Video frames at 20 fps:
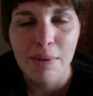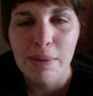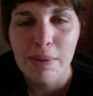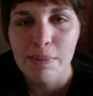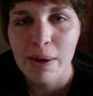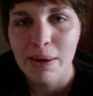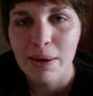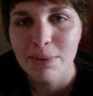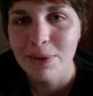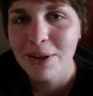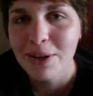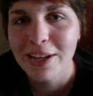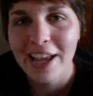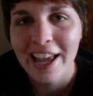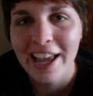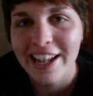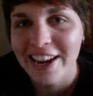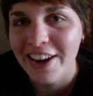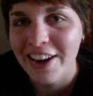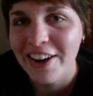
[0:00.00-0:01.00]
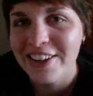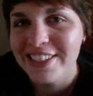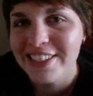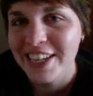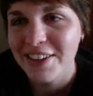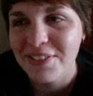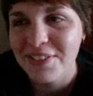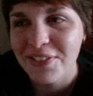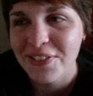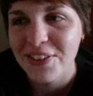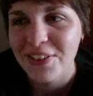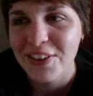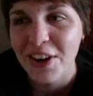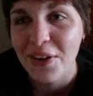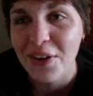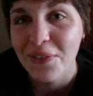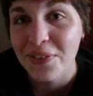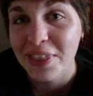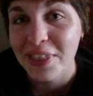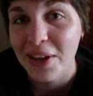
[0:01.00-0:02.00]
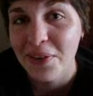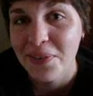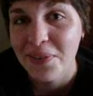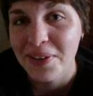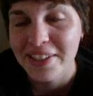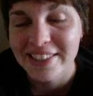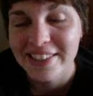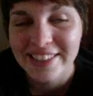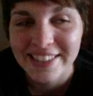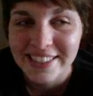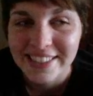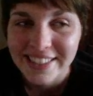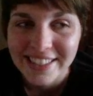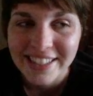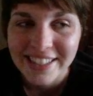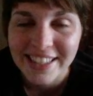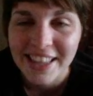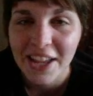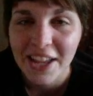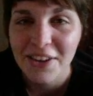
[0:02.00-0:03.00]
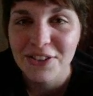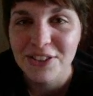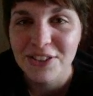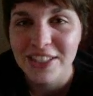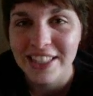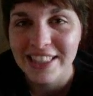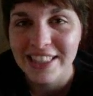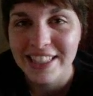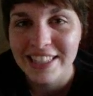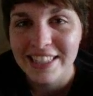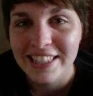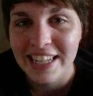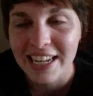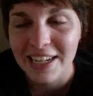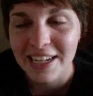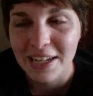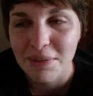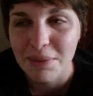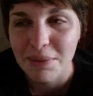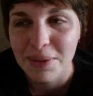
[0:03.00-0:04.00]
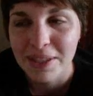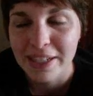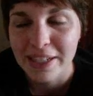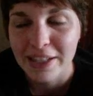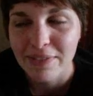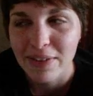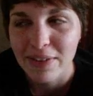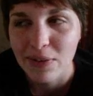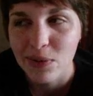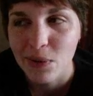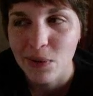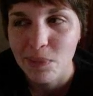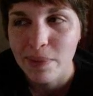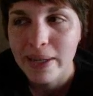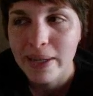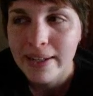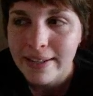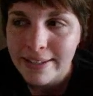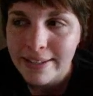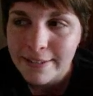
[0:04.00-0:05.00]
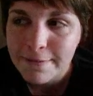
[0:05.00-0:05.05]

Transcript: And my mom had a hard time figuring out what that was. That was just like the table in the living room.